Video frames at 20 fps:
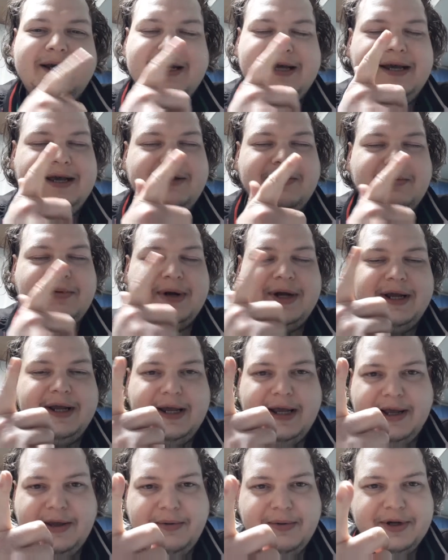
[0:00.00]
Either way,
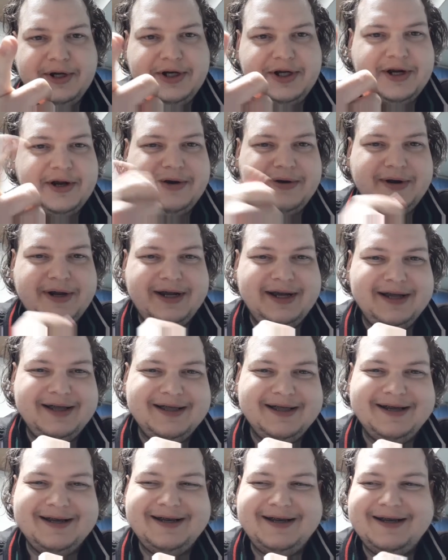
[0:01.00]
he was showing
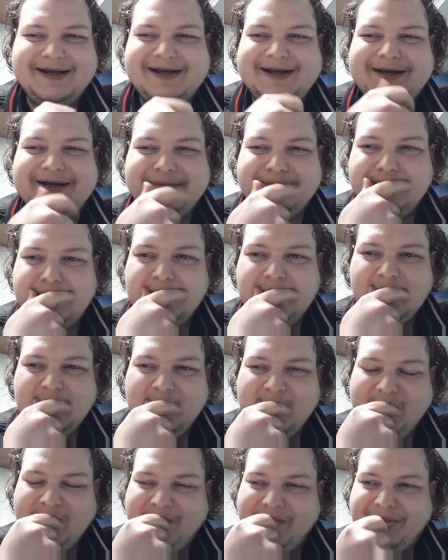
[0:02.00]
that
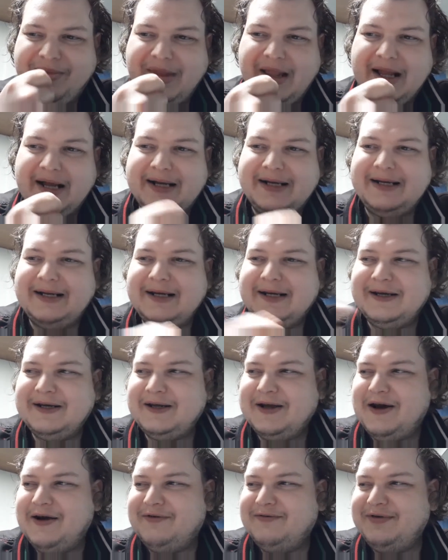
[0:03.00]

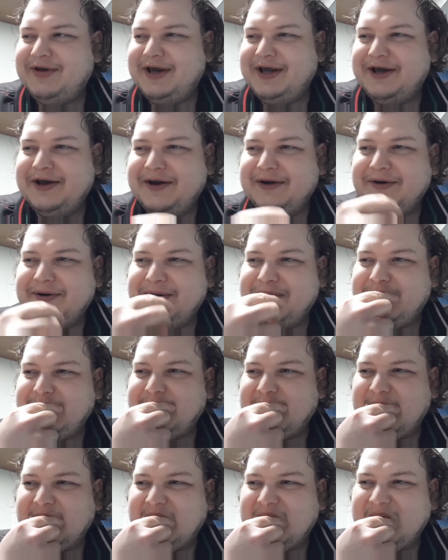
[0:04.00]
TikTok videos
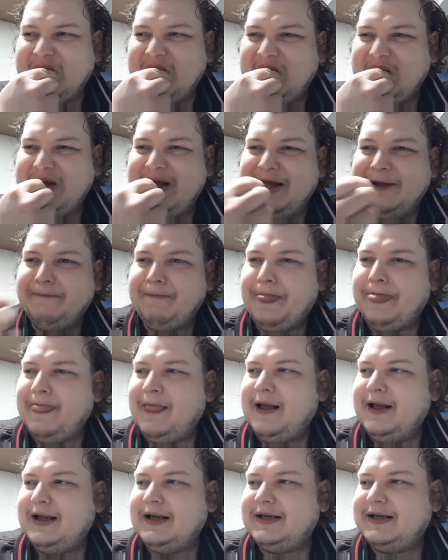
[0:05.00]
or
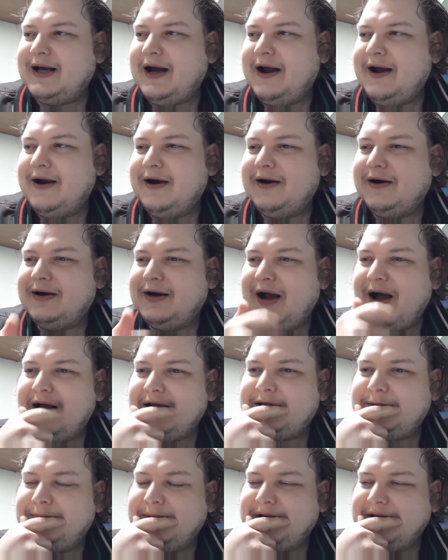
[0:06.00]
entire
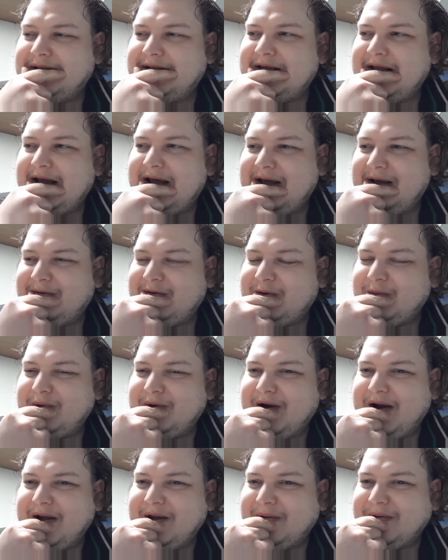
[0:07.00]
hospital staffs
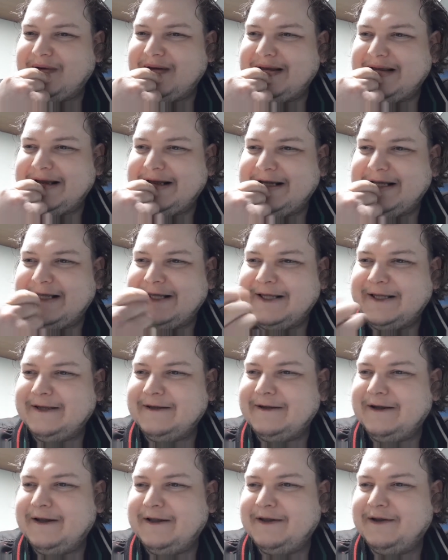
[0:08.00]
were out and
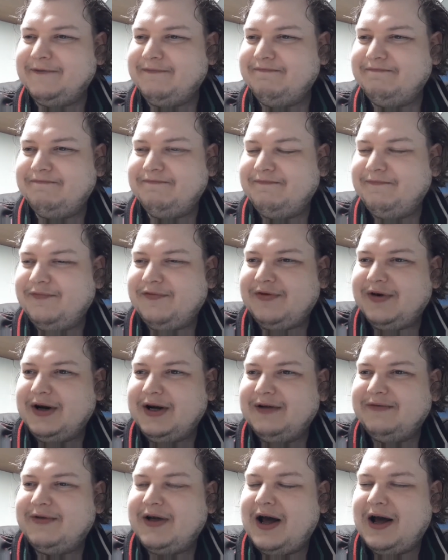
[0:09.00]
in the
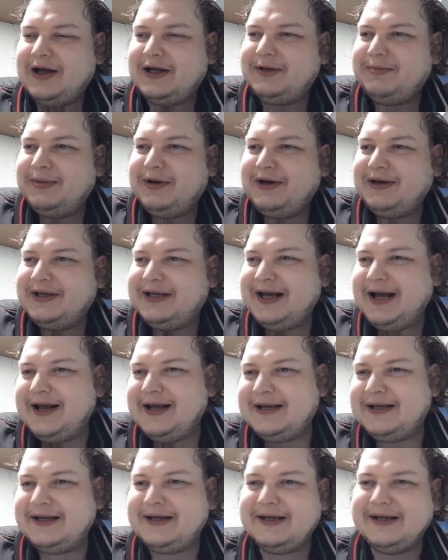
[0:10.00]
front of the hospital
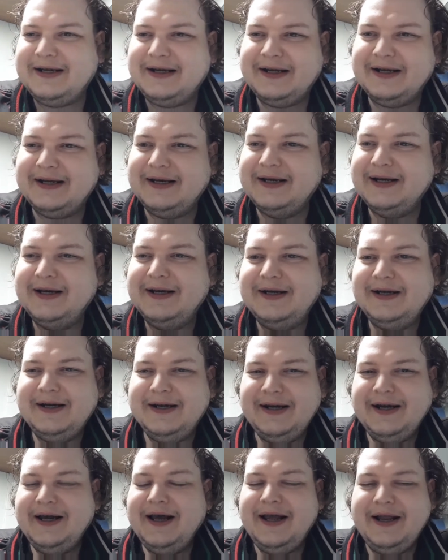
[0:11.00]
dancing, and
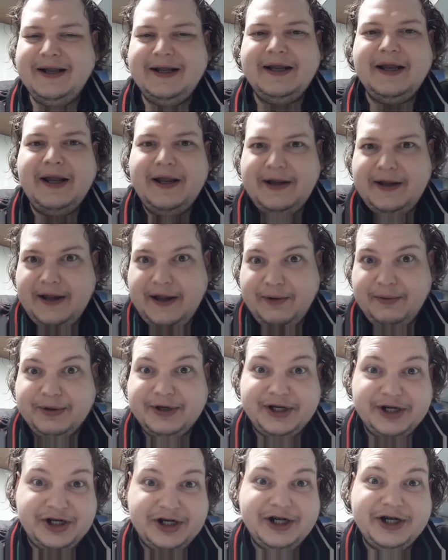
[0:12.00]
it
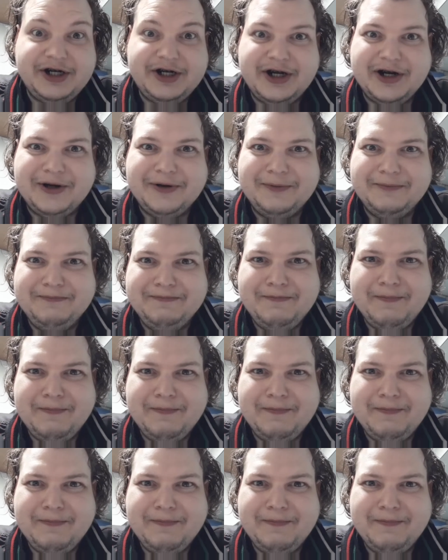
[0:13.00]
was a shit show.